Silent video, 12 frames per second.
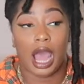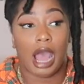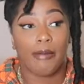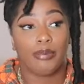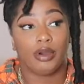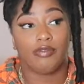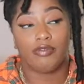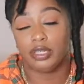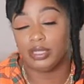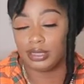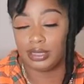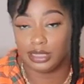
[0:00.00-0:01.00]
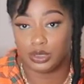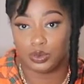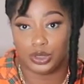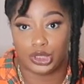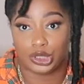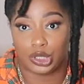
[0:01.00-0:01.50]
I bought vendors lists,
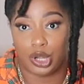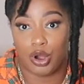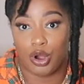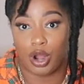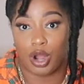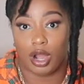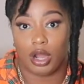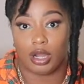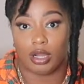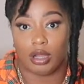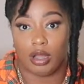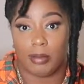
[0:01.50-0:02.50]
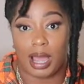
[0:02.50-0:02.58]
which are